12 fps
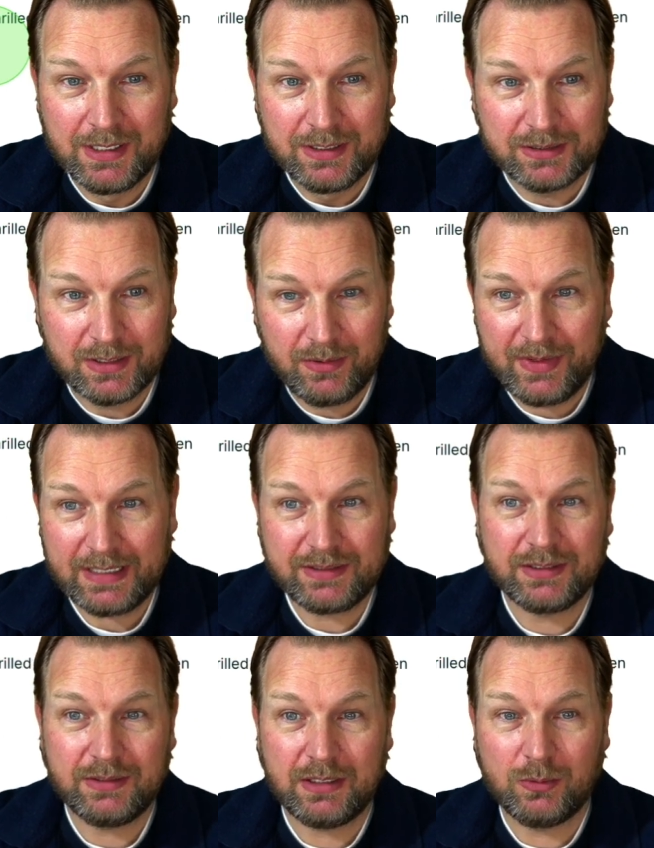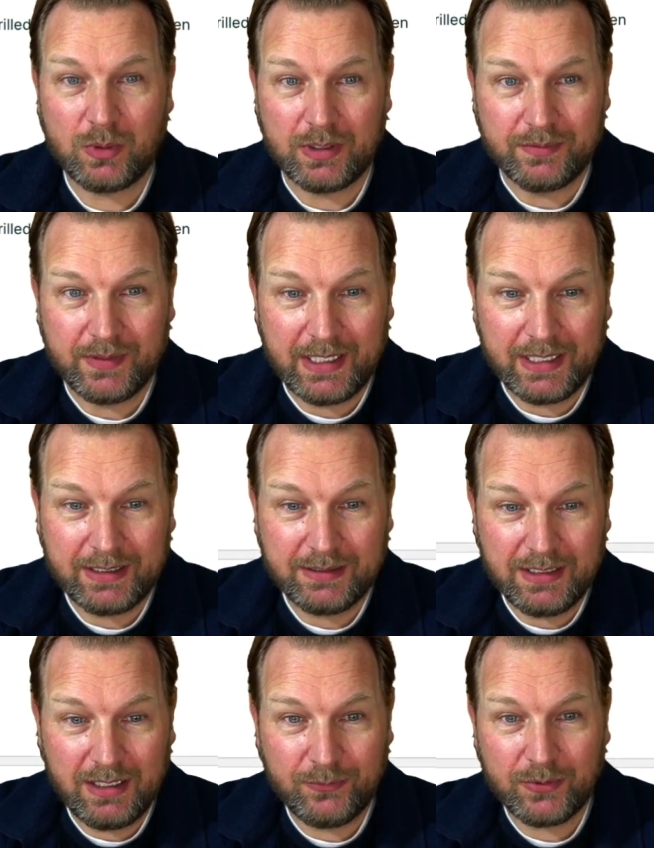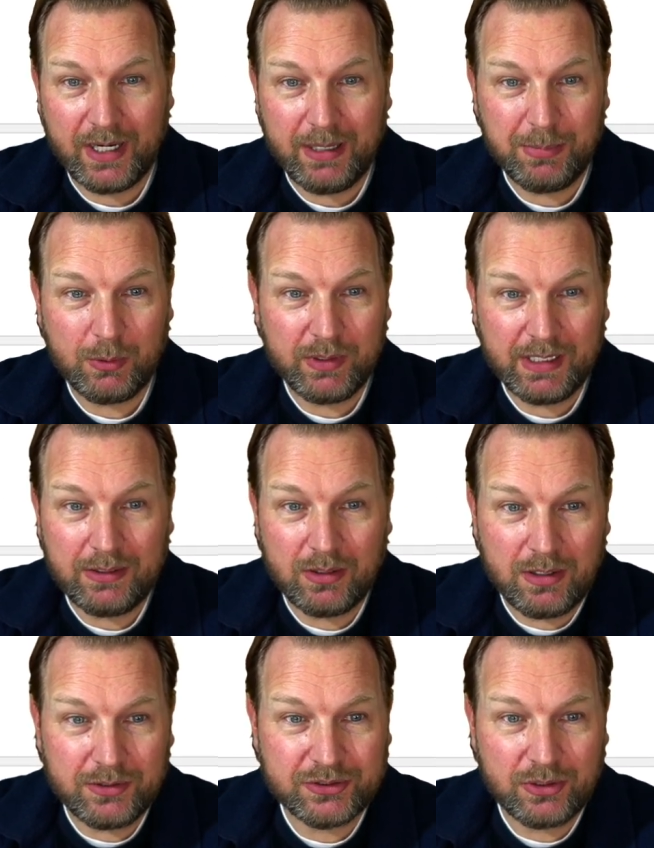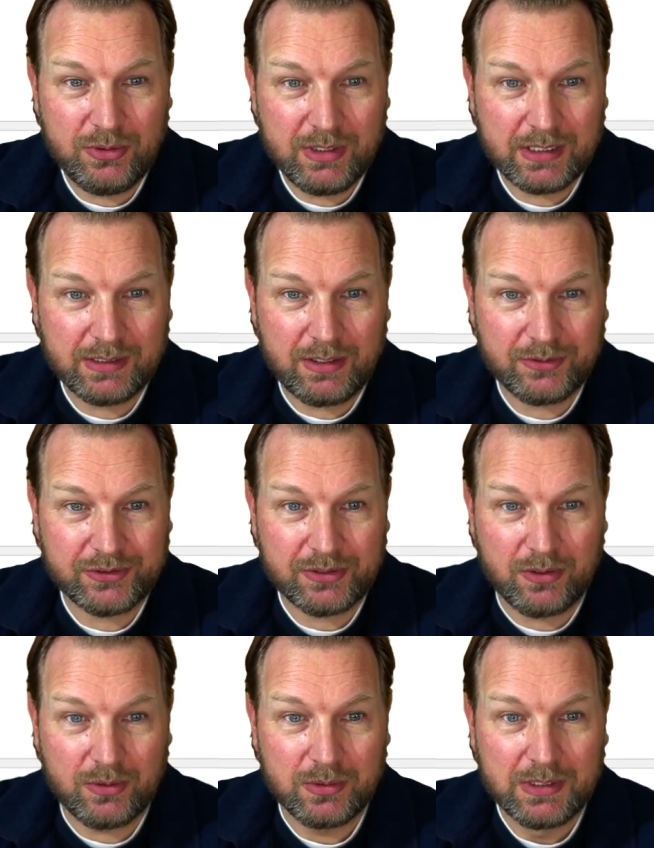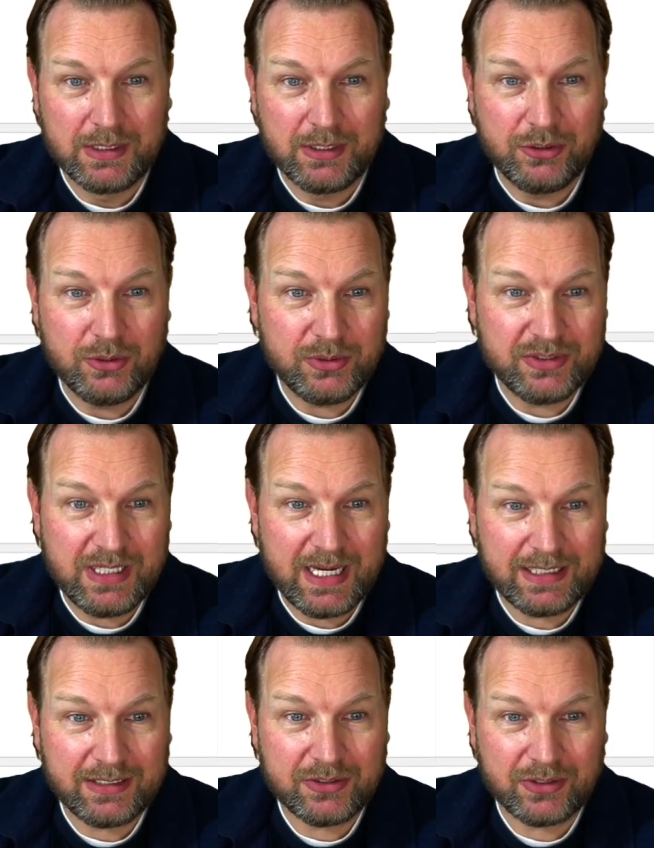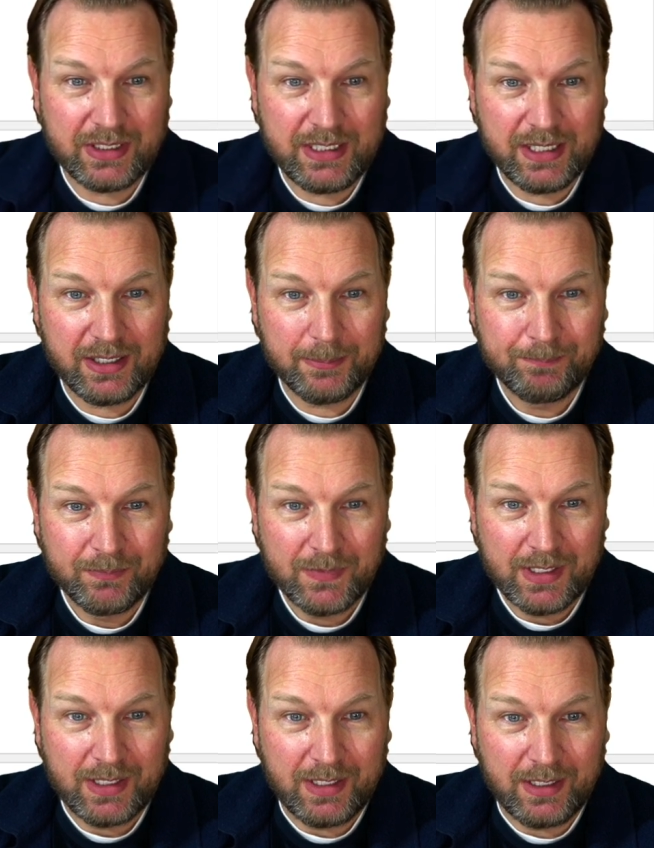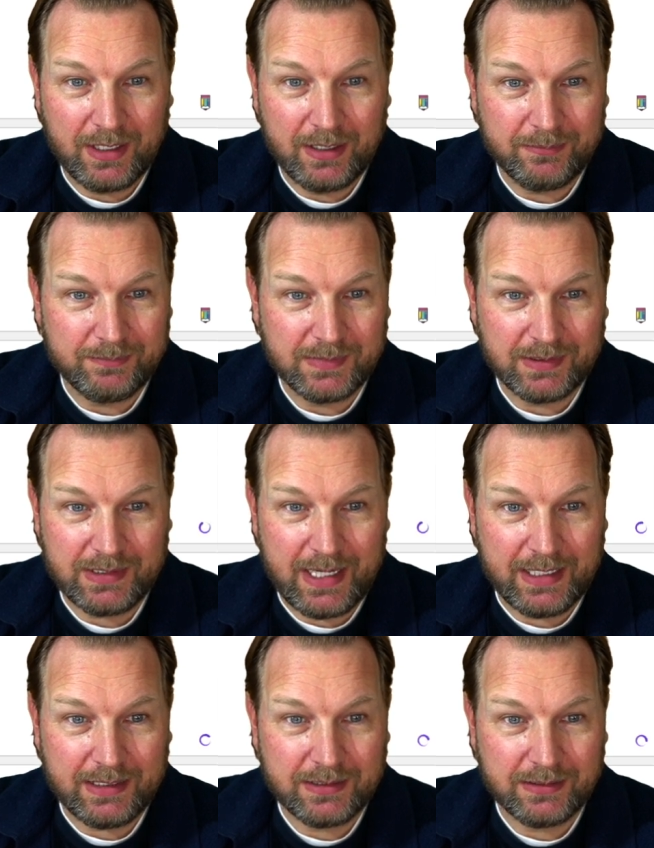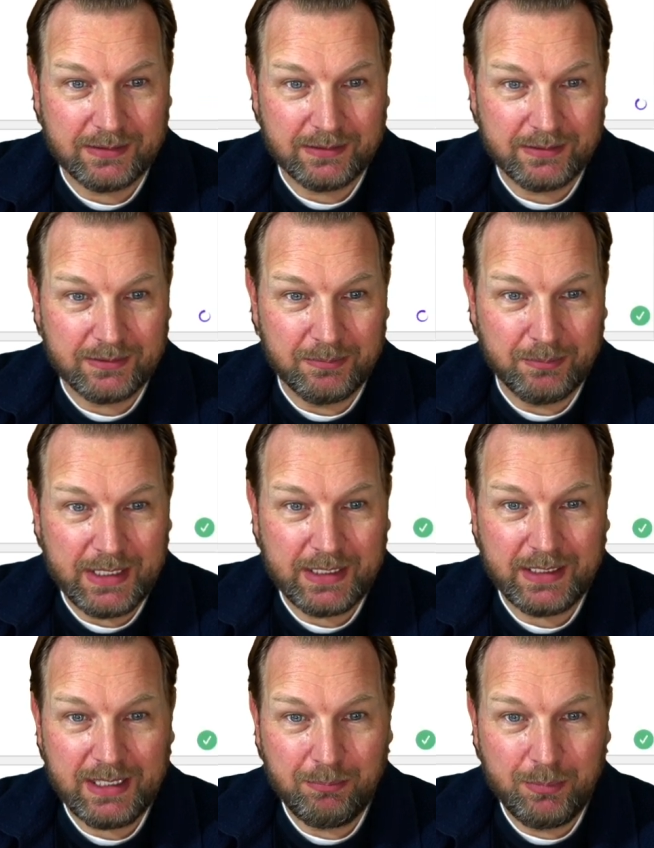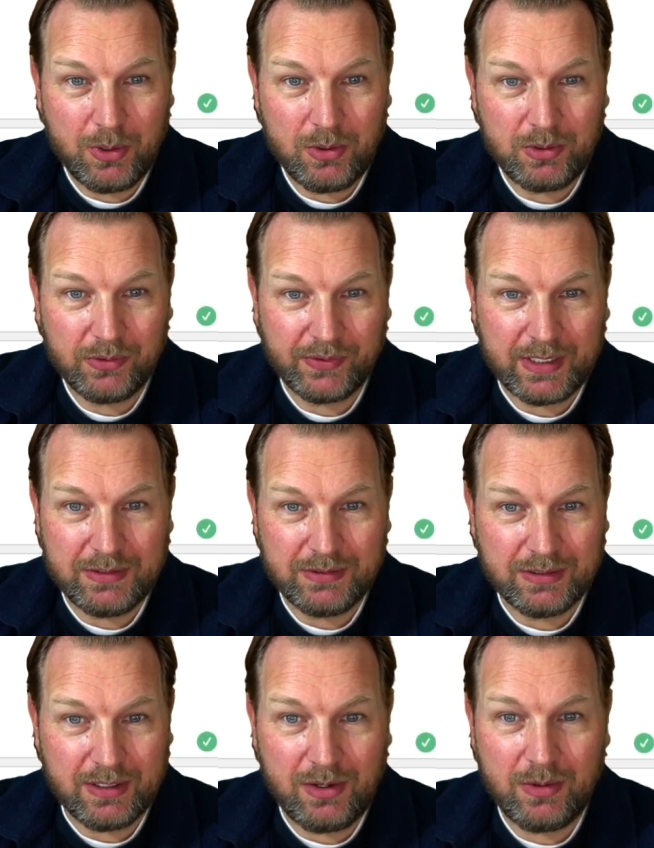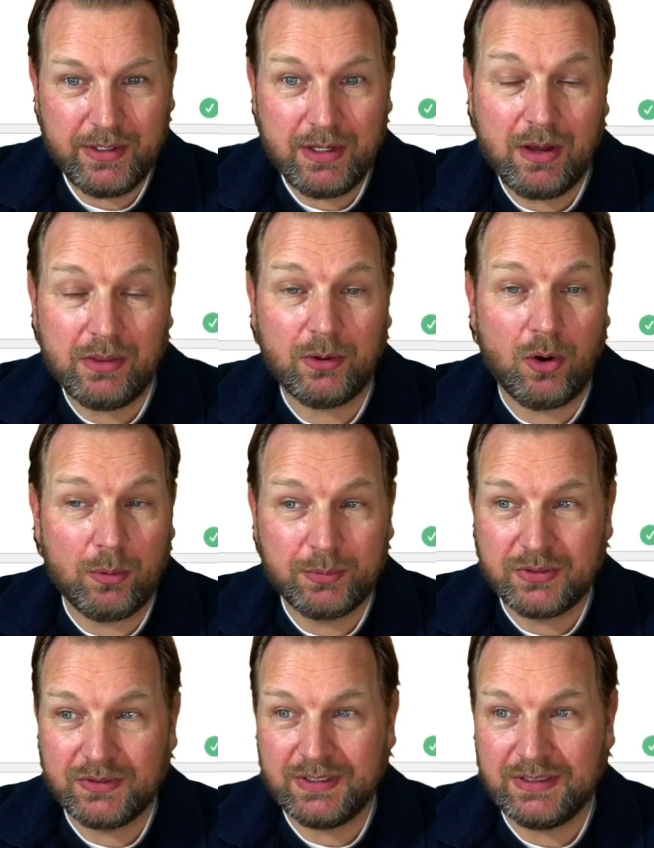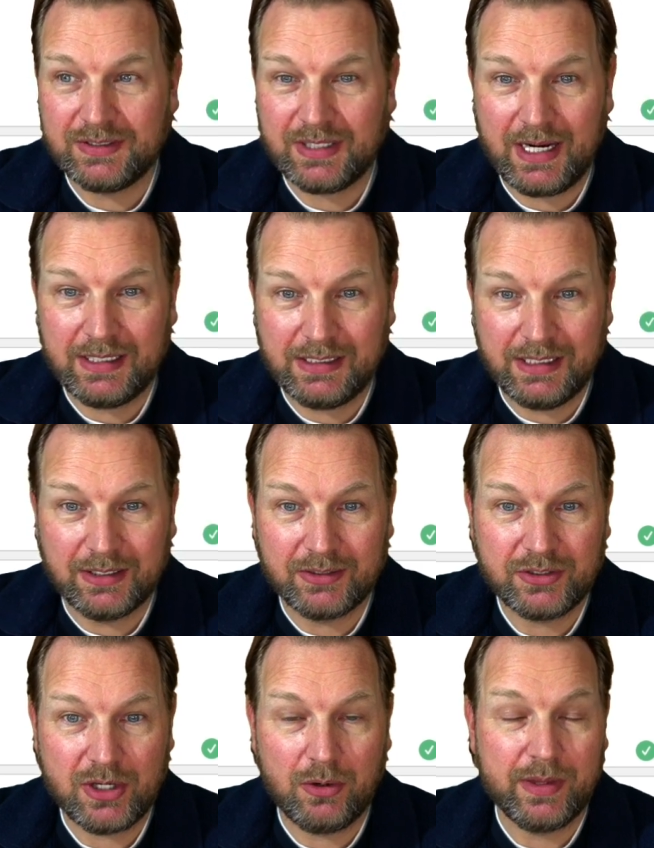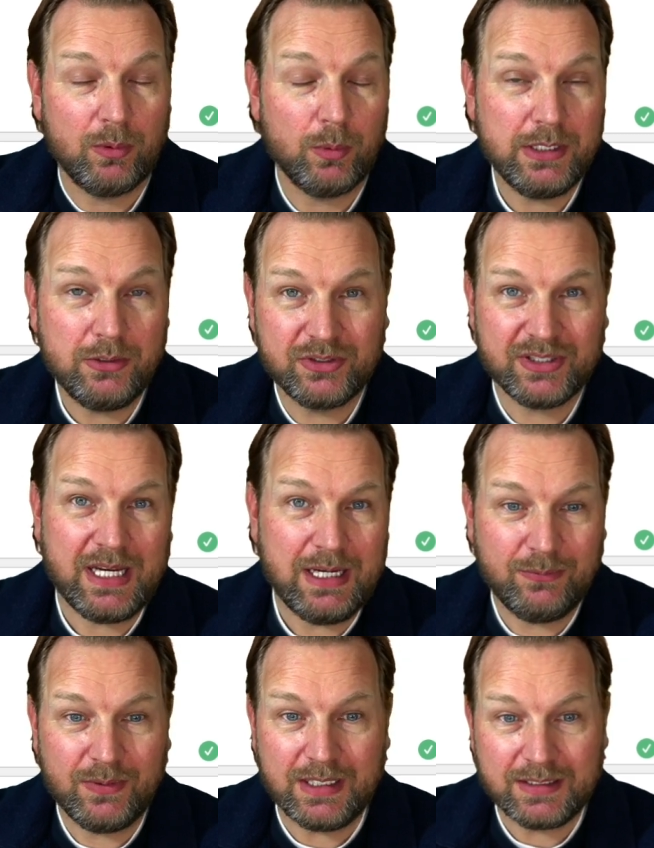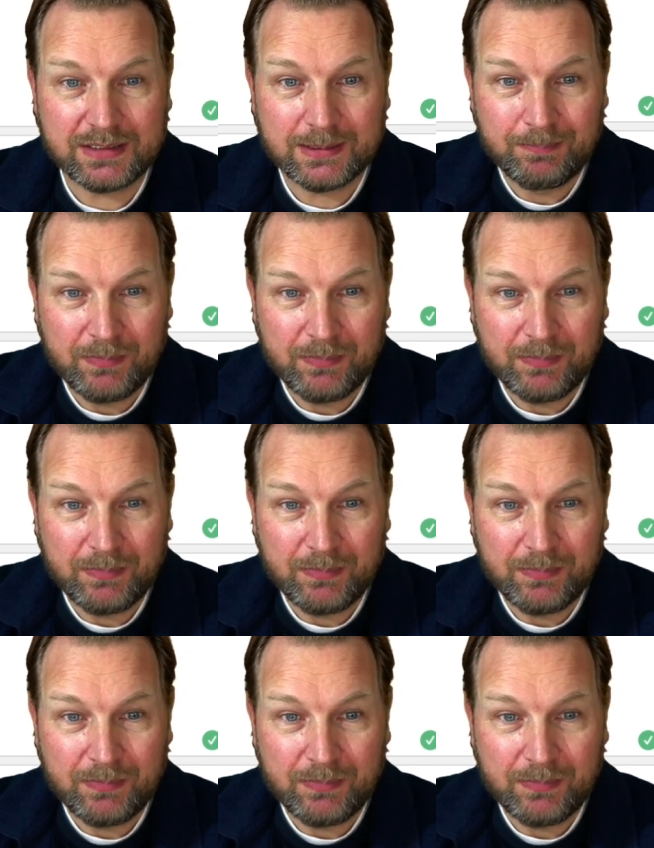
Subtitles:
So that's another one. And if you're happy with it, and also you can also use the editor here, like making it bold and all the other options inside here, so that when you save this,